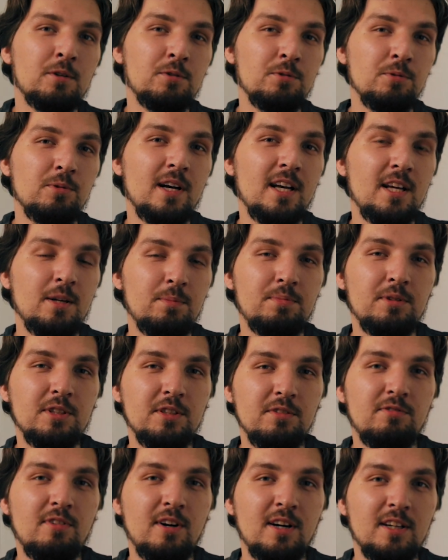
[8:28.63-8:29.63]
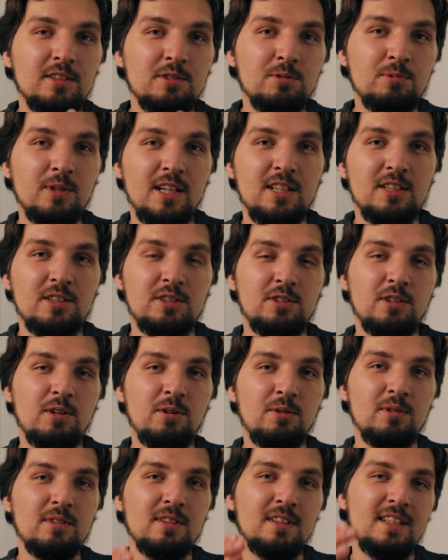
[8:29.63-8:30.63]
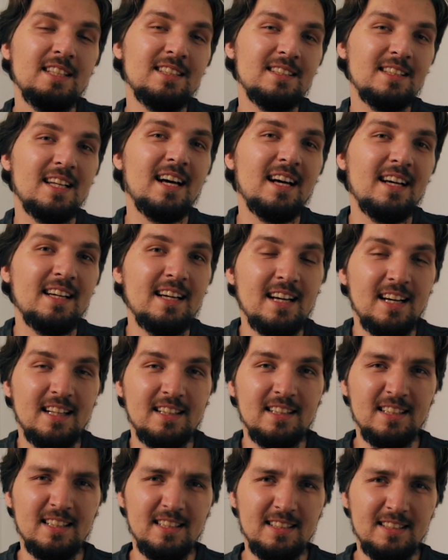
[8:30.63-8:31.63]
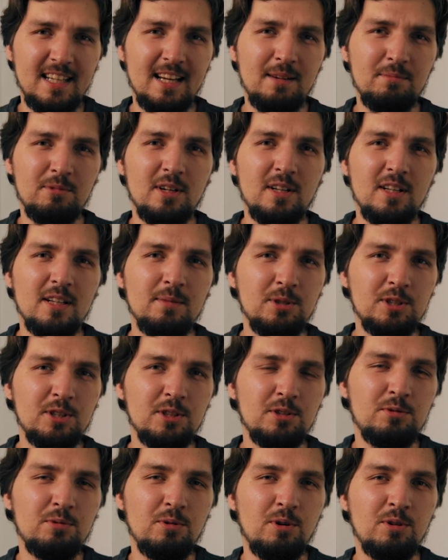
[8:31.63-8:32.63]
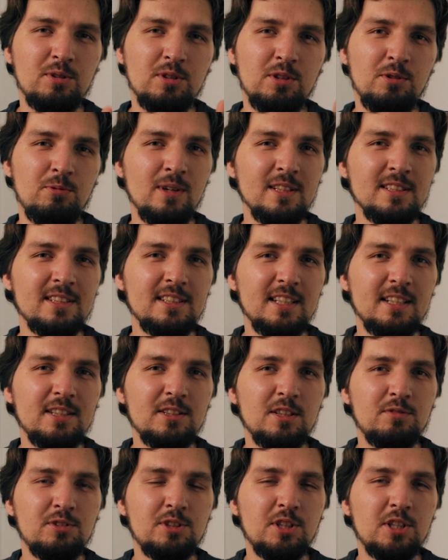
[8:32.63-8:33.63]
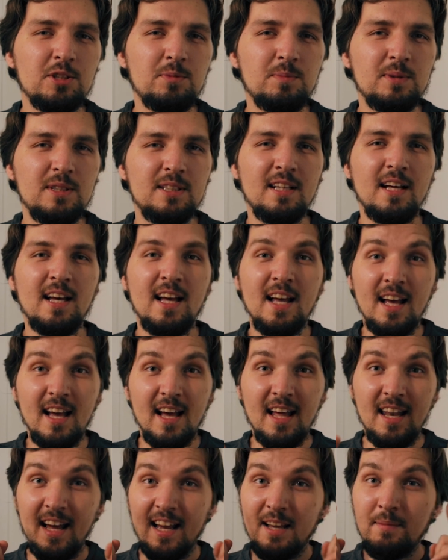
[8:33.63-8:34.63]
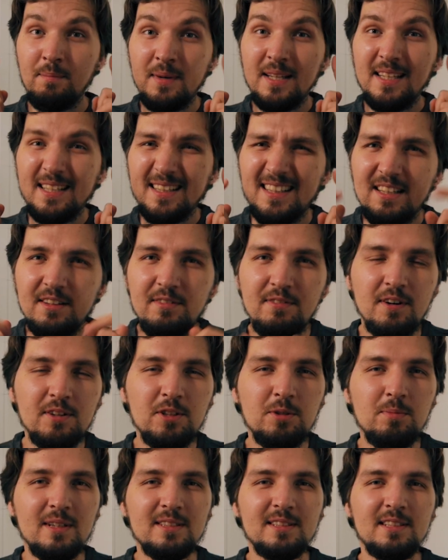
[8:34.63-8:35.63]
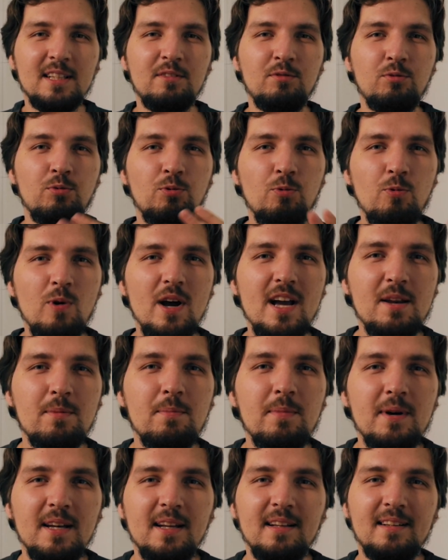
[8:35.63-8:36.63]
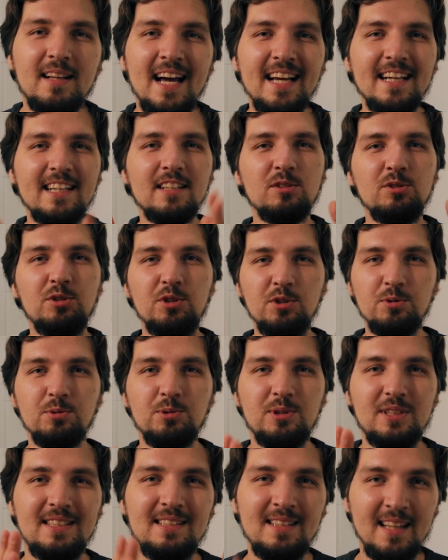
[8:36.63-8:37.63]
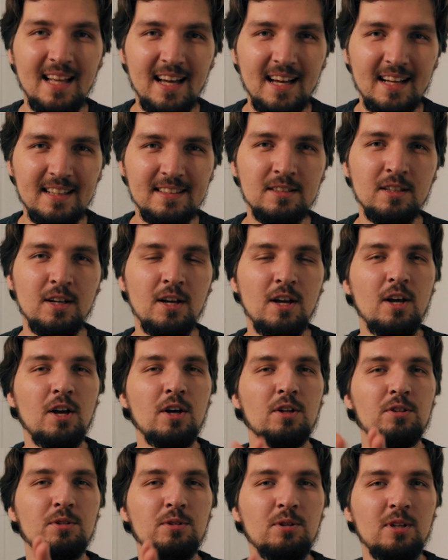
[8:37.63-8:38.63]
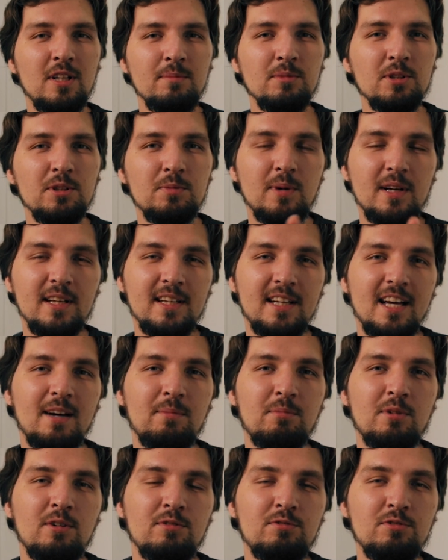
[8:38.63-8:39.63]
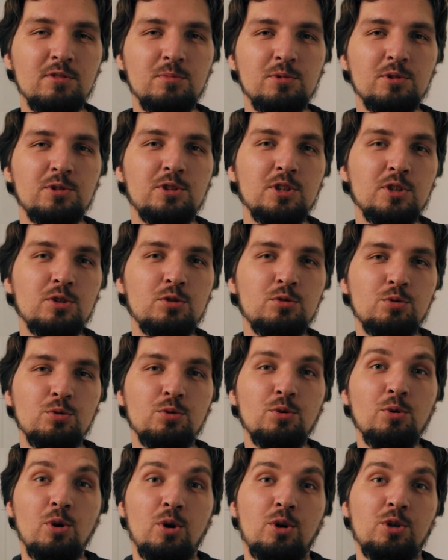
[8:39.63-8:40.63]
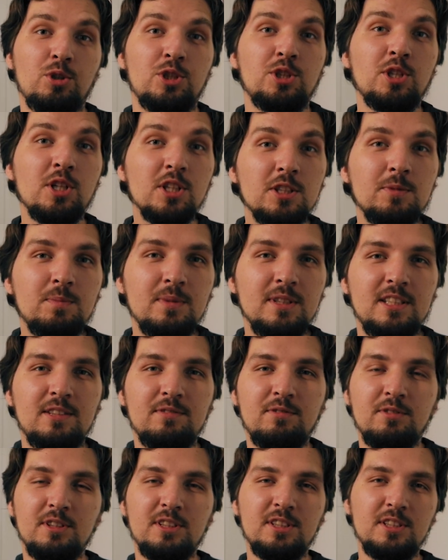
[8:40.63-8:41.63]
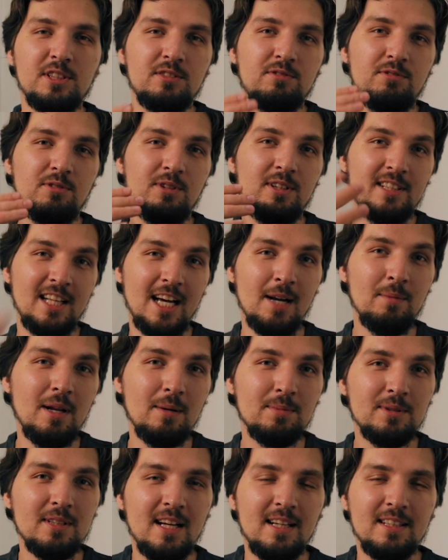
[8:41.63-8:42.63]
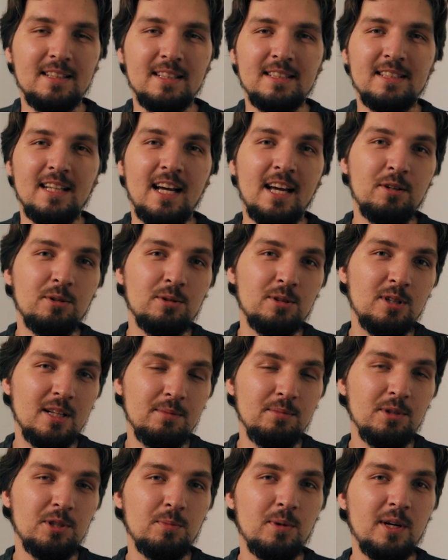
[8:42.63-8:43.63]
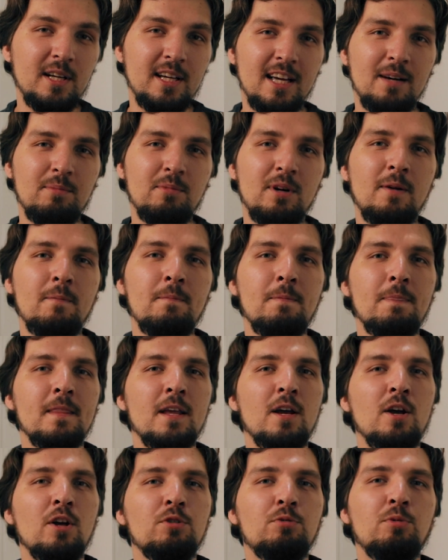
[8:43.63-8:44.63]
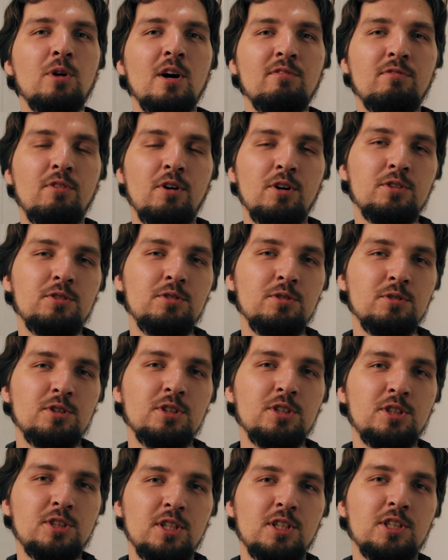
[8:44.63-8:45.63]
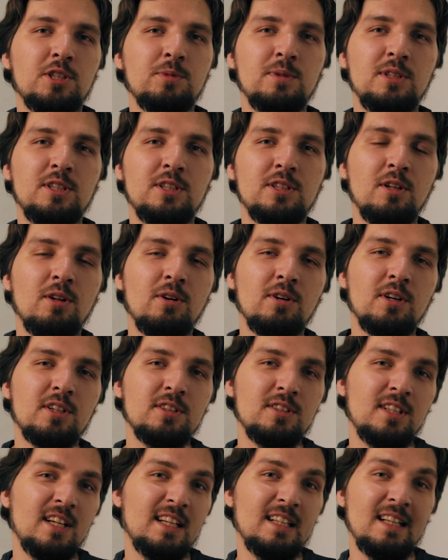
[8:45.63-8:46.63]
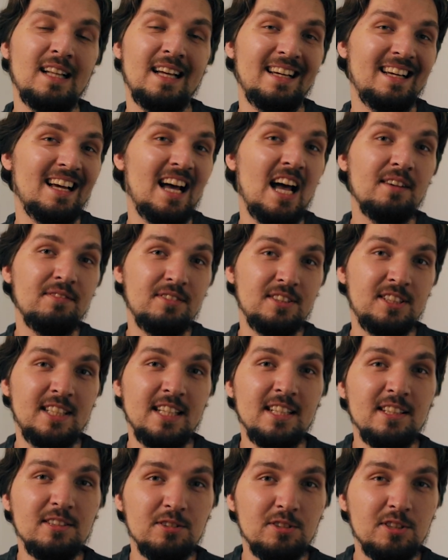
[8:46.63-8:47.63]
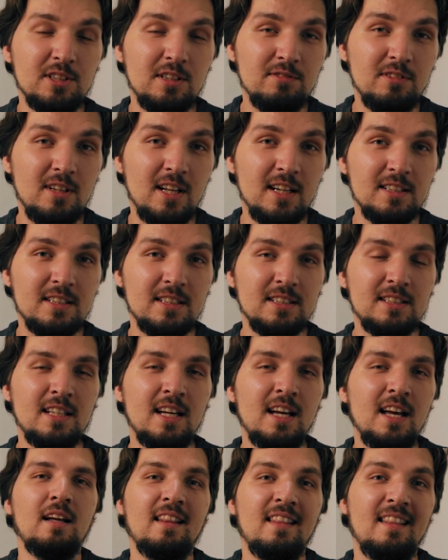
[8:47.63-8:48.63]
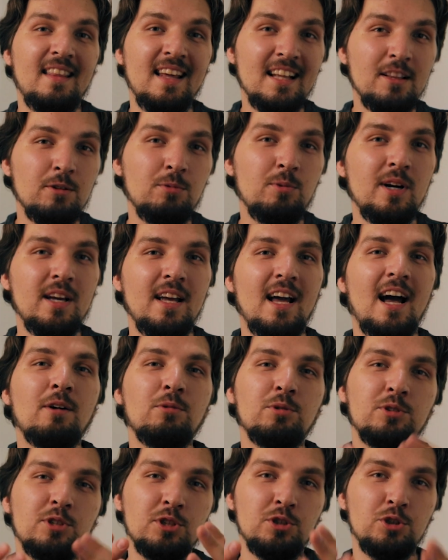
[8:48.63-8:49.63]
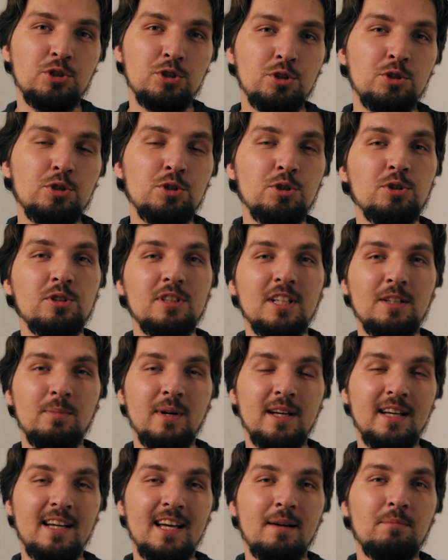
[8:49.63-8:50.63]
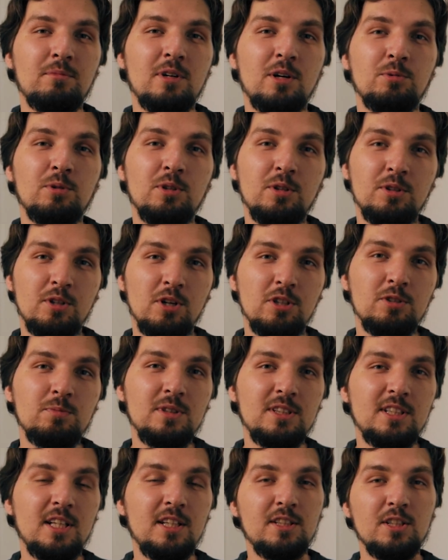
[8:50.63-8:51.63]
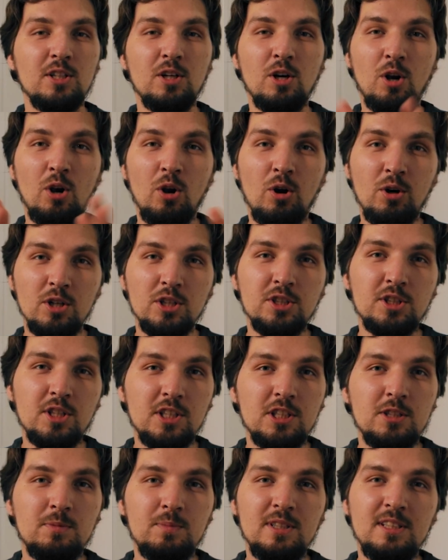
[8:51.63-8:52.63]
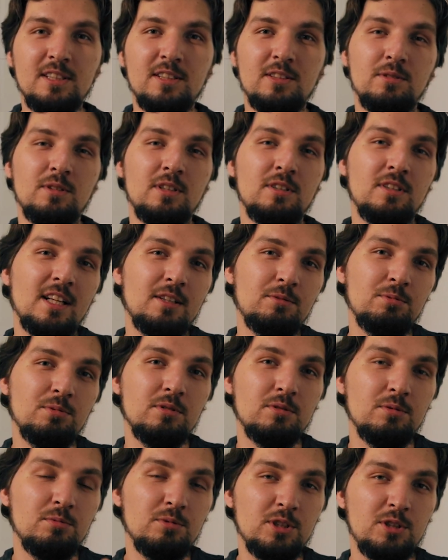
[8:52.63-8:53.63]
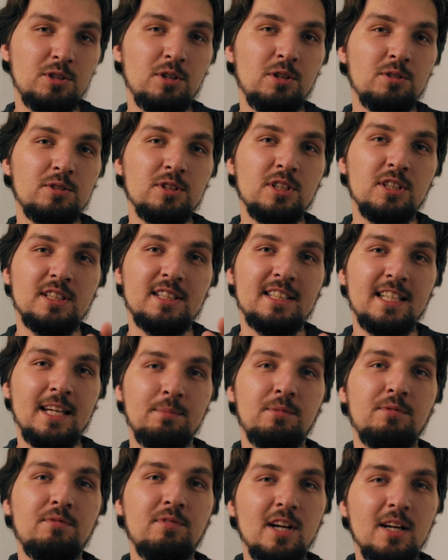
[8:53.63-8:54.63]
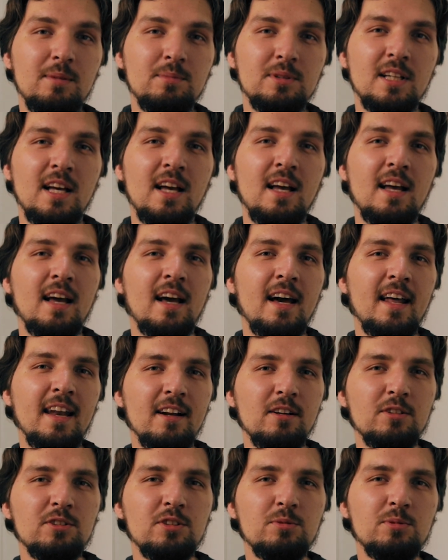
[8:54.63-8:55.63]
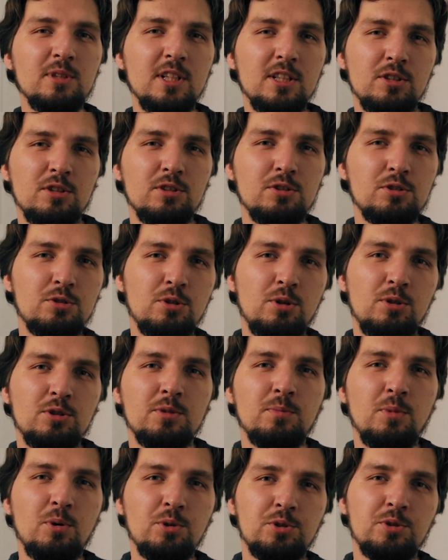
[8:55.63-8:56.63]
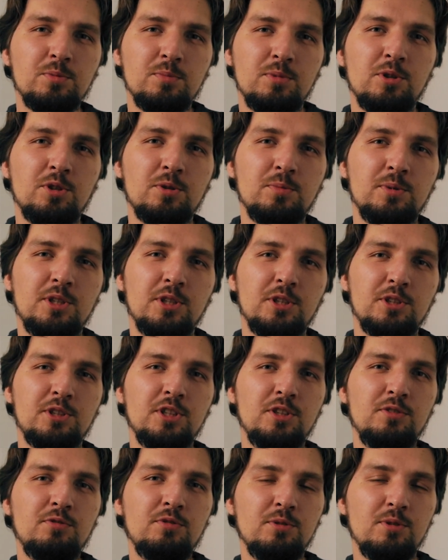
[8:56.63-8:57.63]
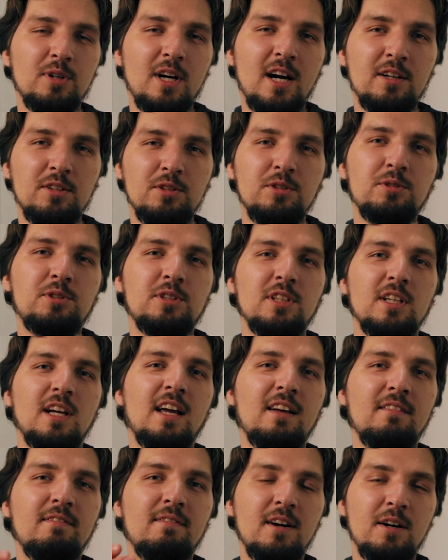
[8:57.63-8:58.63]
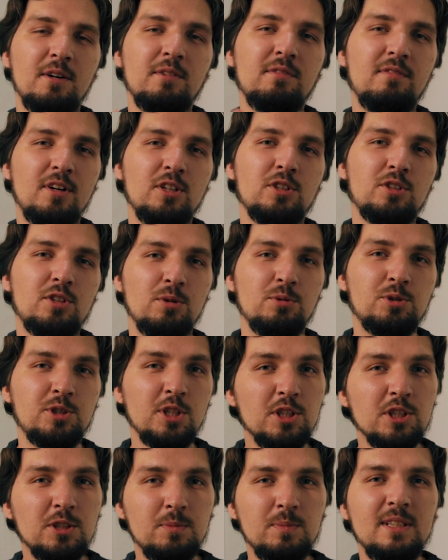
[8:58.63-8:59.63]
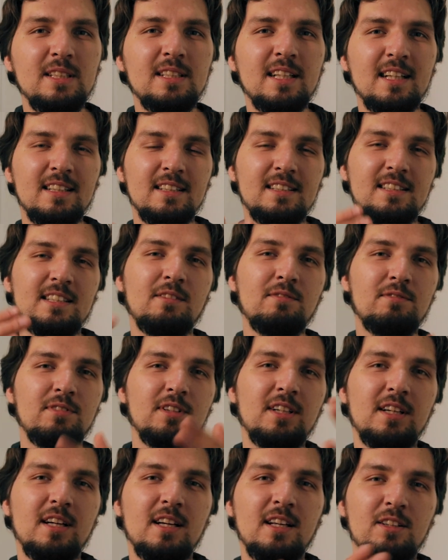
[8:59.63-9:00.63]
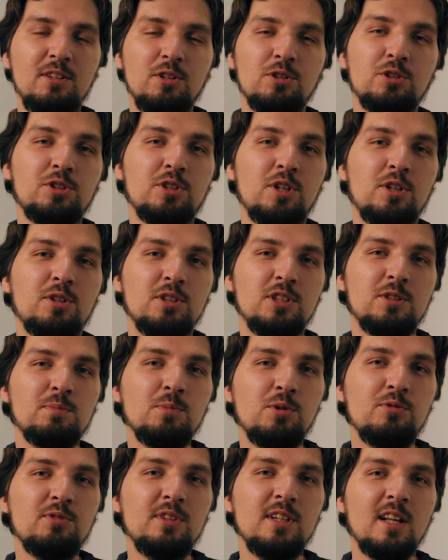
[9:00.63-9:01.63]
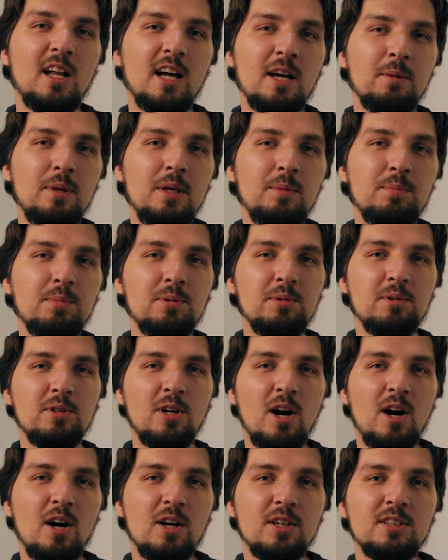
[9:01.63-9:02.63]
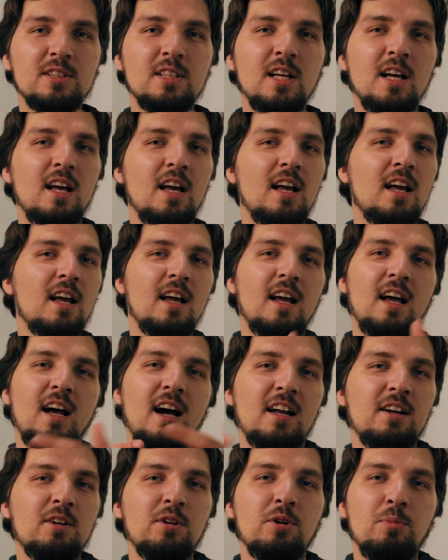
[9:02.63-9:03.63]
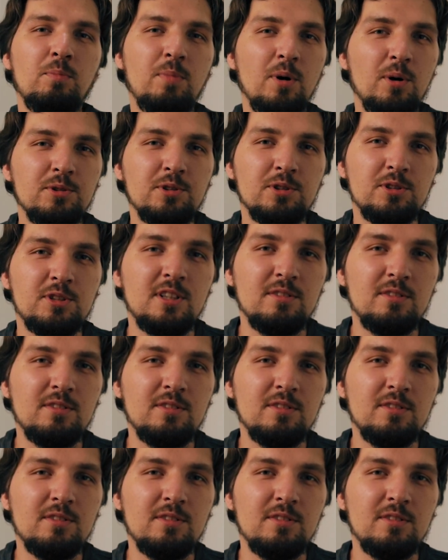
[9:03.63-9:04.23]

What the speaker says: to a predefined range. So this guy had his camera limited to only 1 second of shutter speed, and I immediately thought to myself, wait a minute, I can use that to limit my camera from using too long shutter speeds. For instance, for a time lapse like this, I could limit my camera to avoid using shutter speeds longer than like half a second or something like this, and that way I would ensure that my camera will not be taking longer shutter speeds that would result in skipped frames, and I also can control the motion blur, because if you are using a very very slow shutter speed and something in your shot is moving, like people, cars, I don't know, boats or